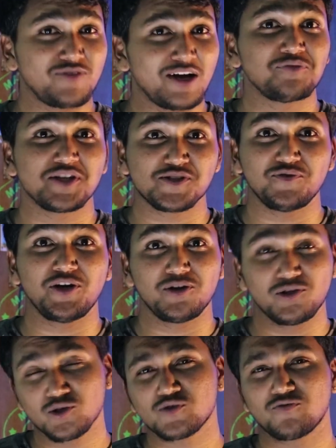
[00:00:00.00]
found this video
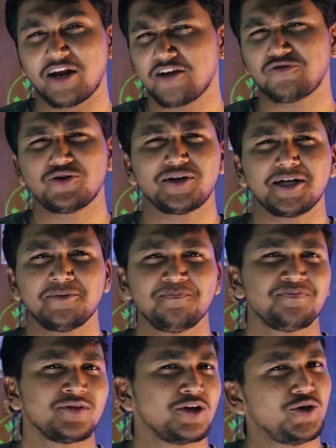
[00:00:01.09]
useful and if you did,
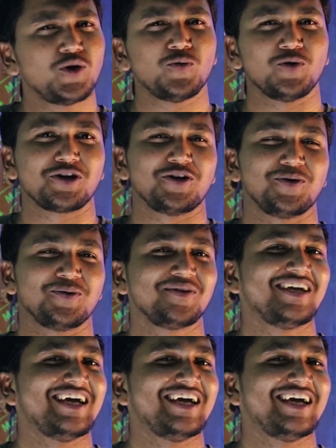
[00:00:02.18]
you know what to do.